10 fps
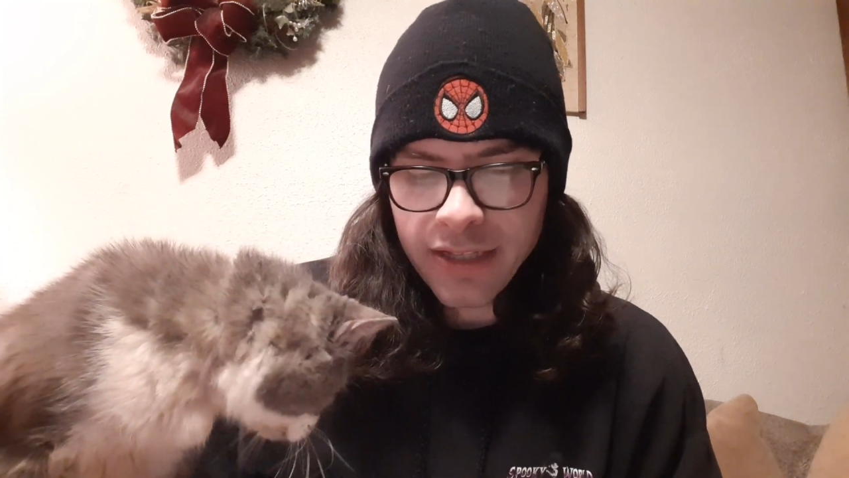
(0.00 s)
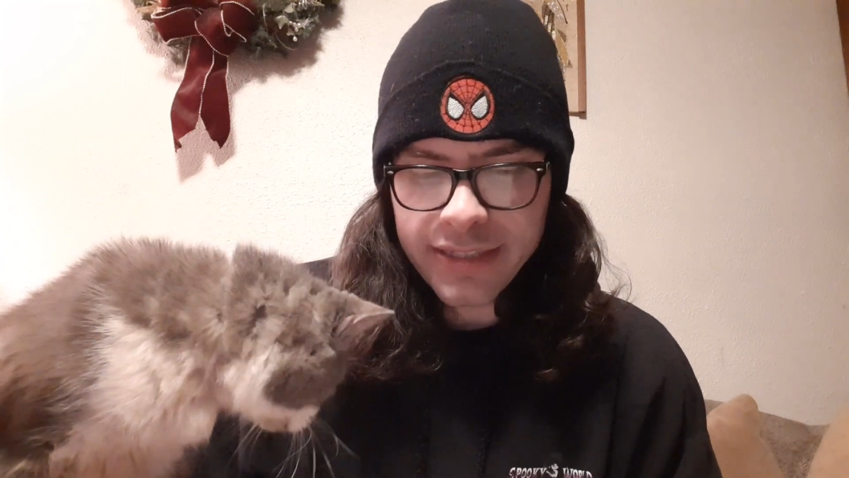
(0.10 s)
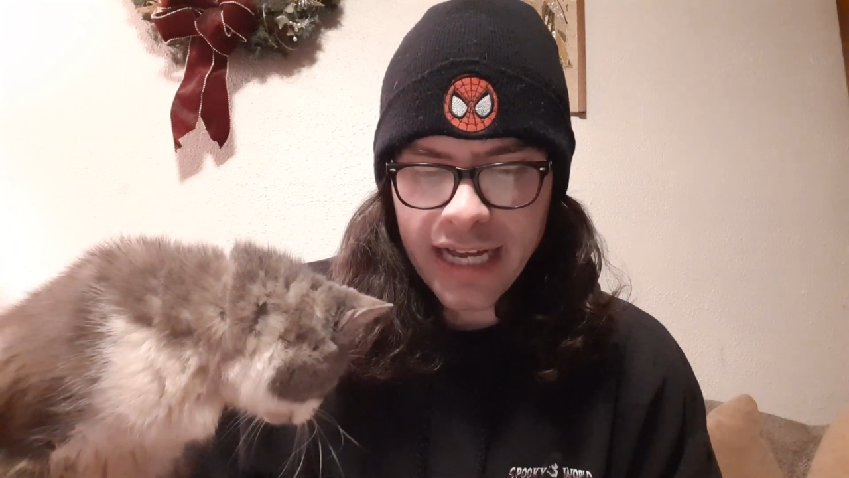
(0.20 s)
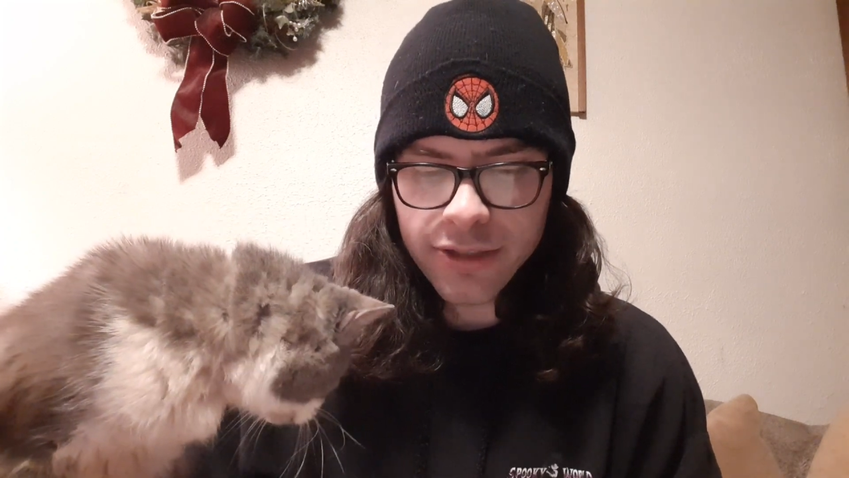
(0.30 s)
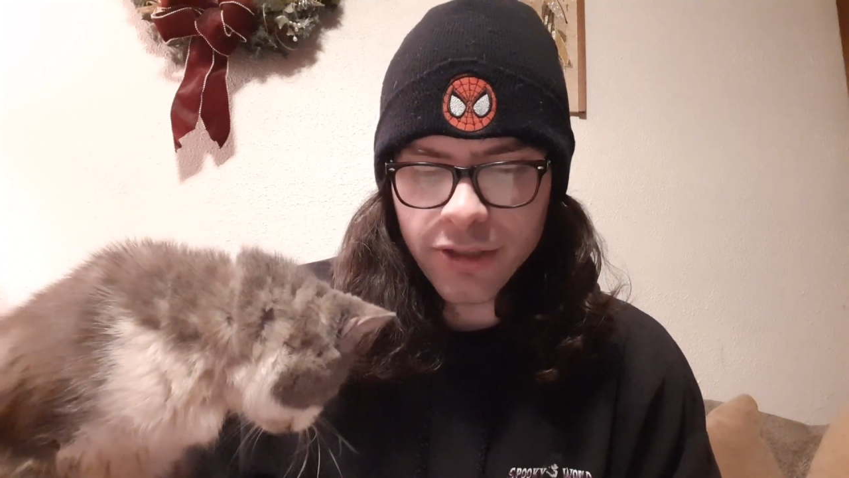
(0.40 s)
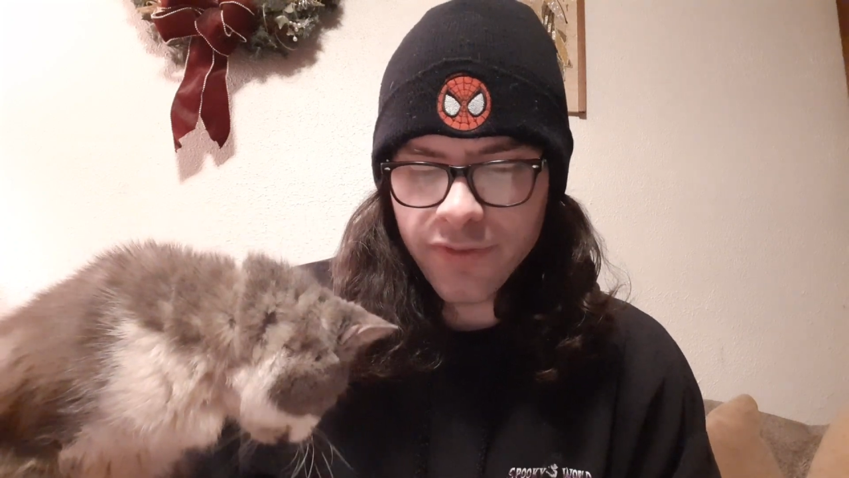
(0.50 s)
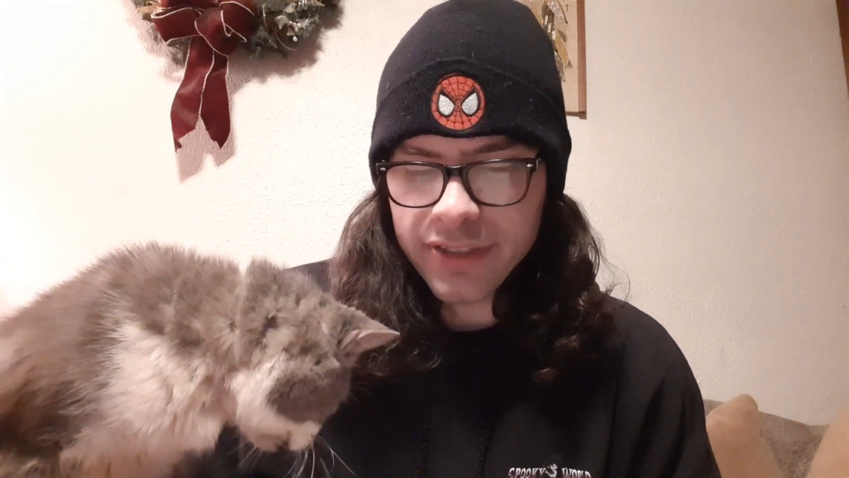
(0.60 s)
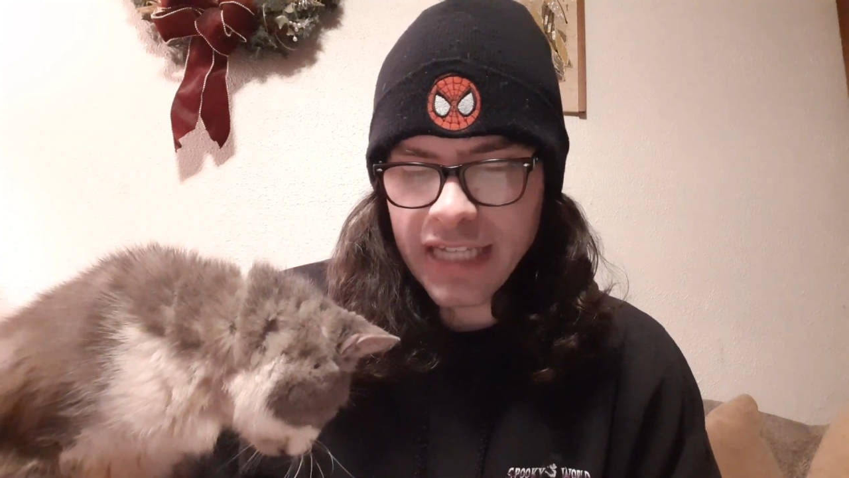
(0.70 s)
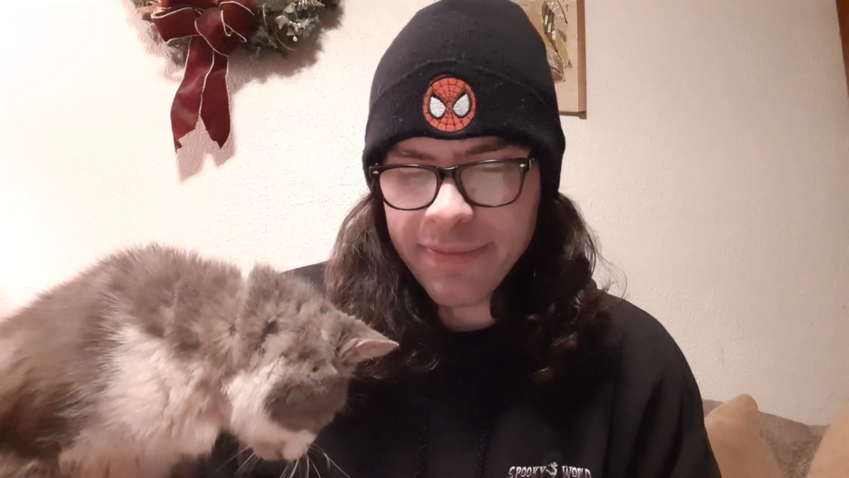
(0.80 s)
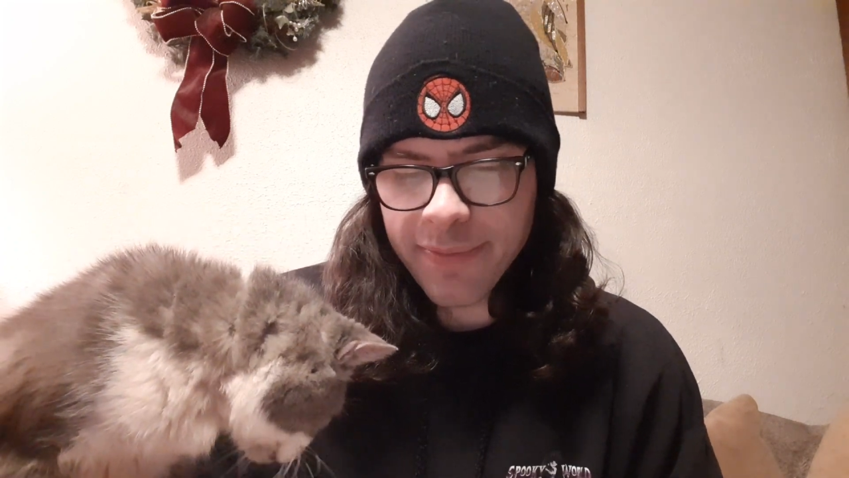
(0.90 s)
Dallas over
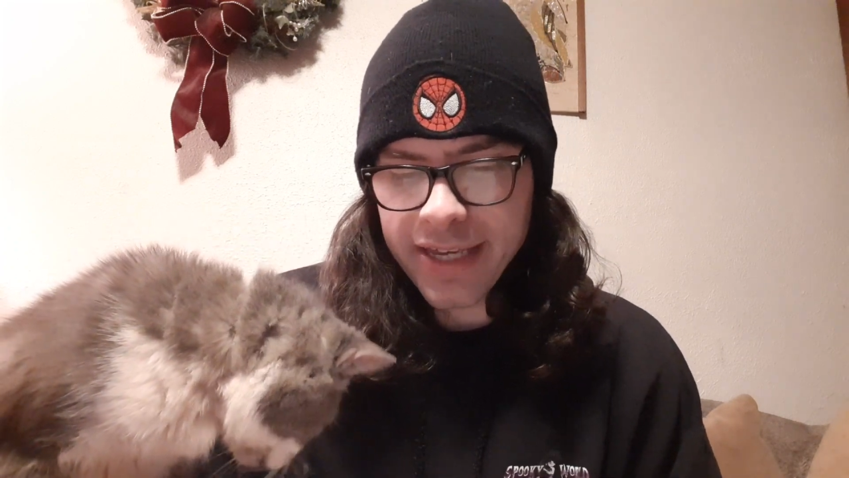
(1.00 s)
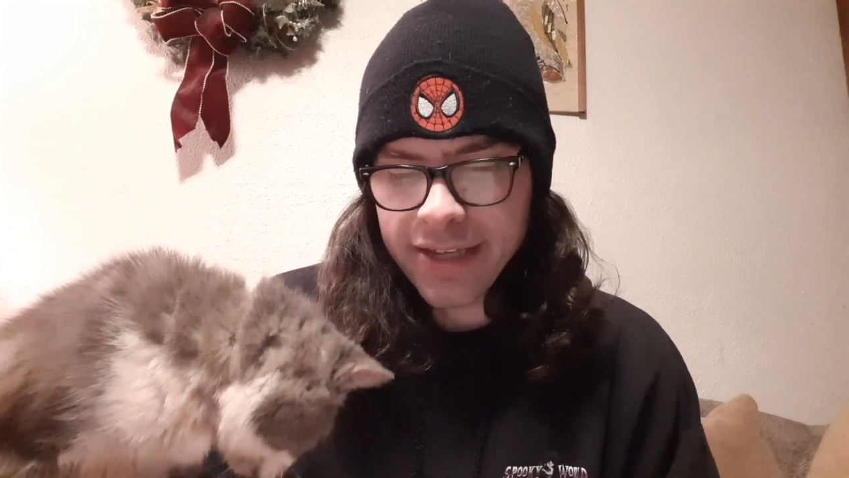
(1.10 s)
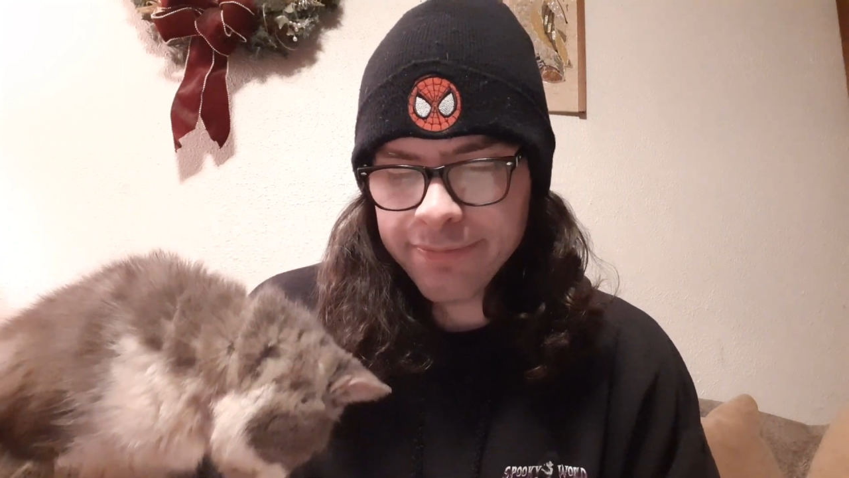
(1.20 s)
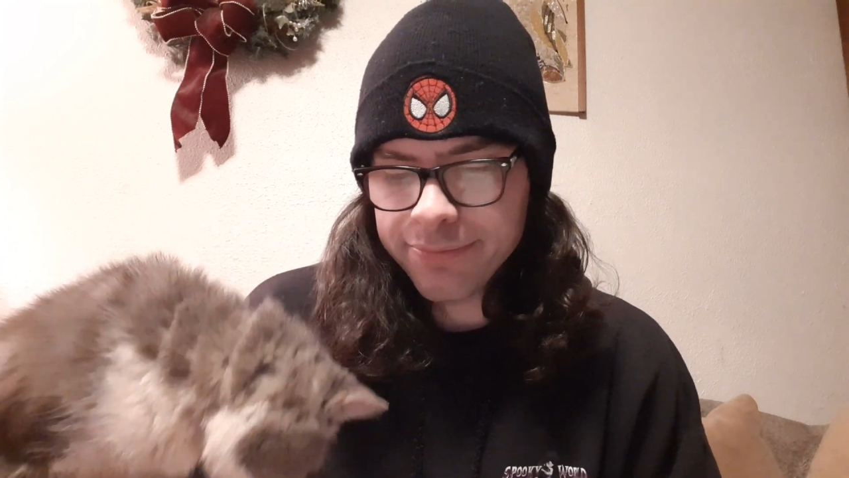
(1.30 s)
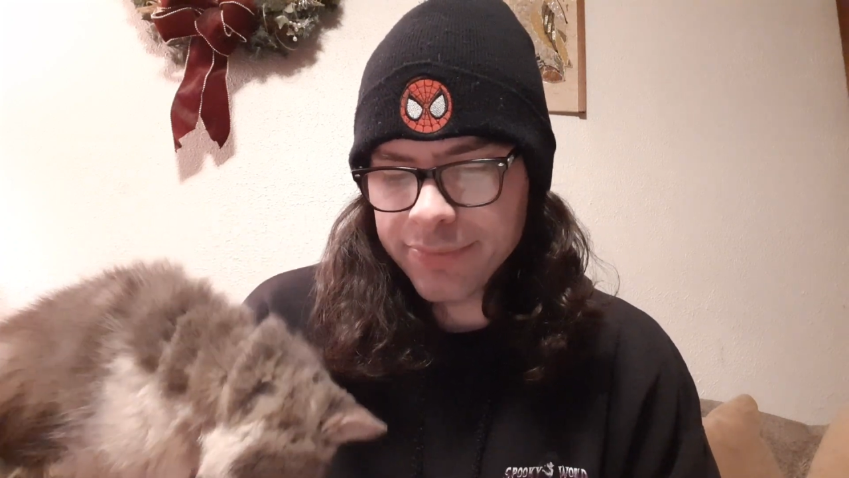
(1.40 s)
Tampa Bay.